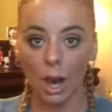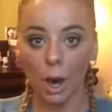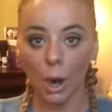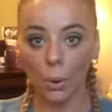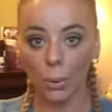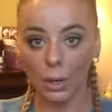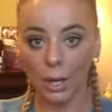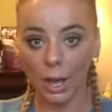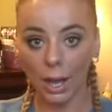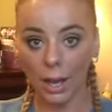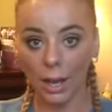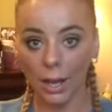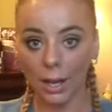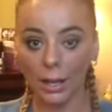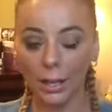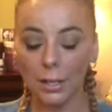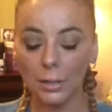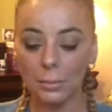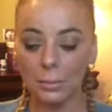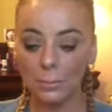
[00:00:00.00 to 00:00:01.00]

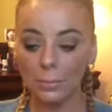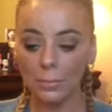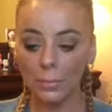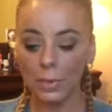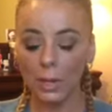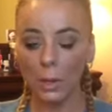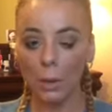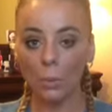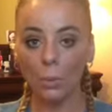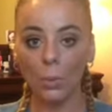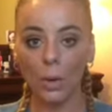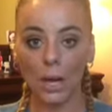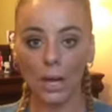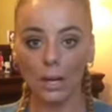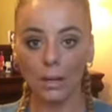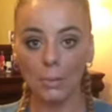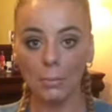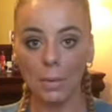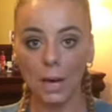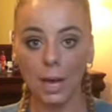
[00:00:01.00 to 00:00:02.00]
Okay, well,